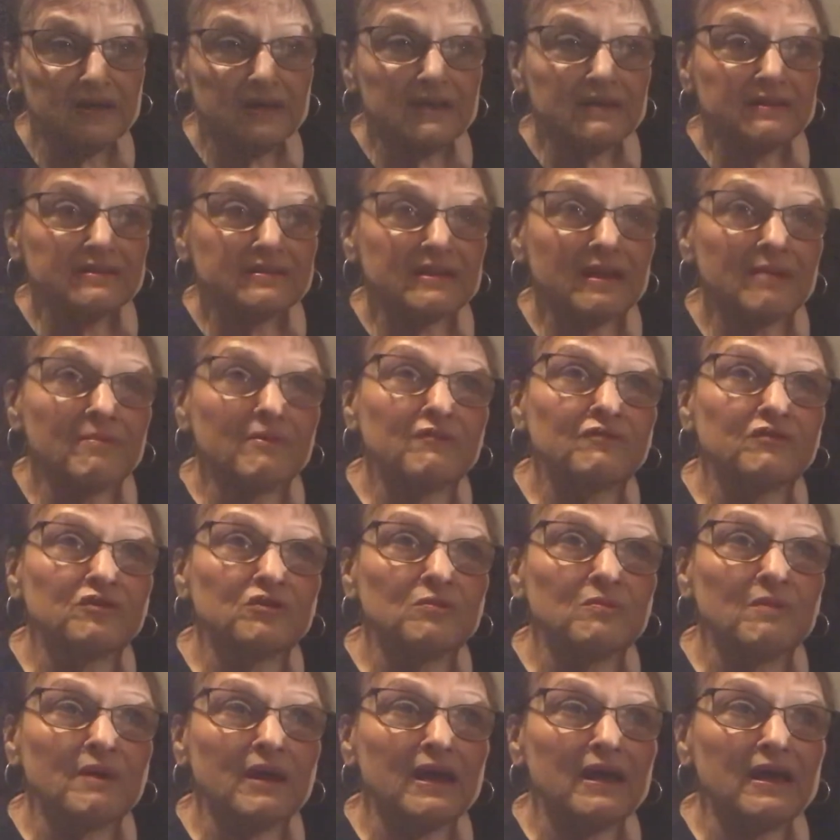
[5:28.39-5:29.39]
Some of you
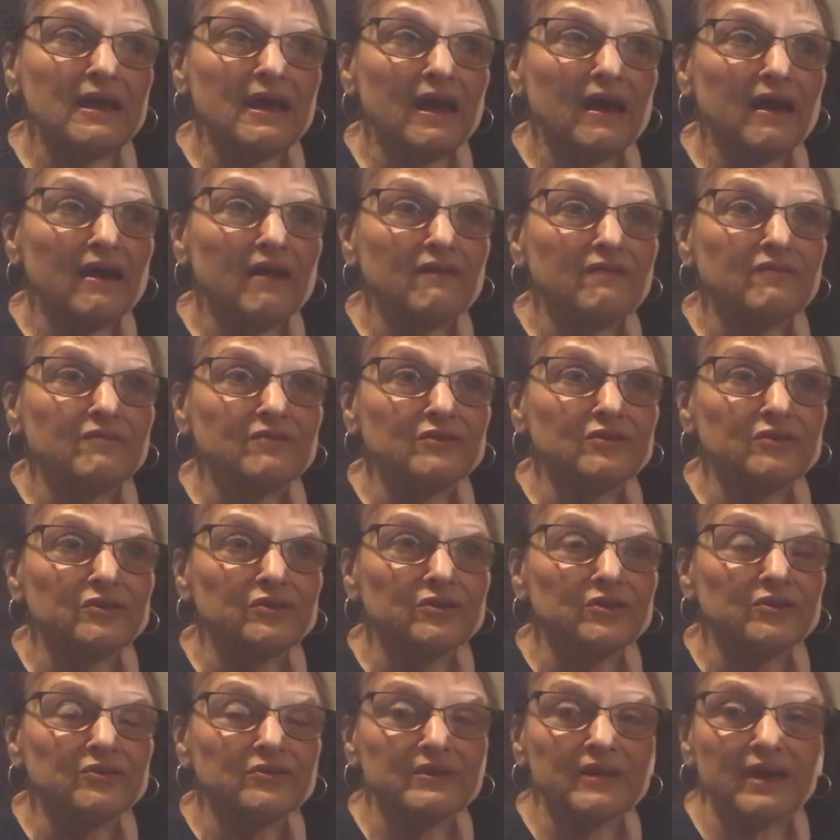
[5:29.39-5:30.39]
may have
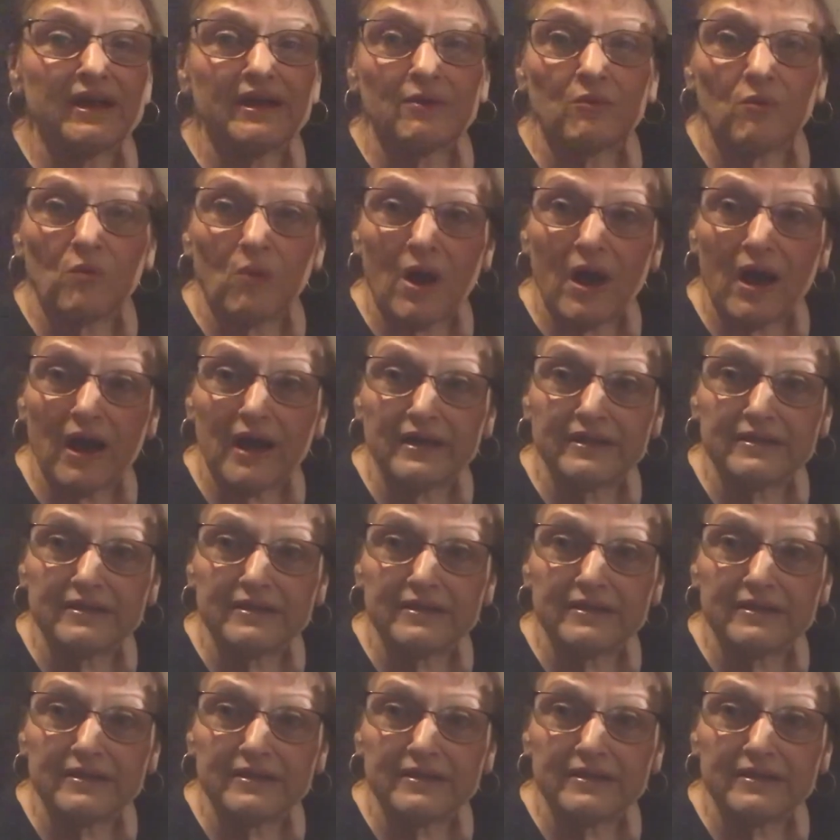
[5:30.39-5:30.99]
learned that Y